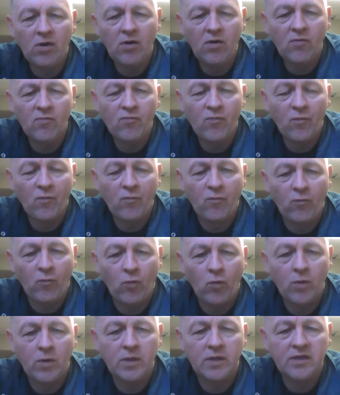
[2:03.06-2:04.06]
over
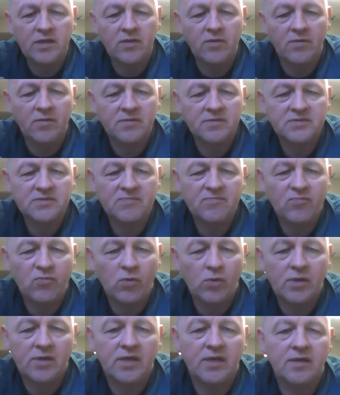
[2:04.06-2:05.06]
40 years of
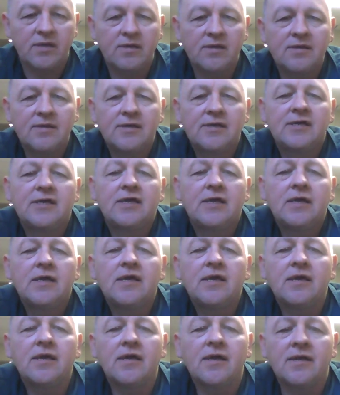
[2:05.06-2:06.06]
working
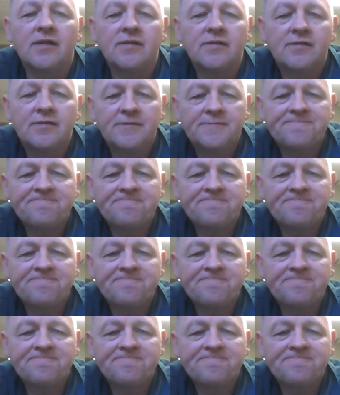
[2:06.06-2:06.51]
in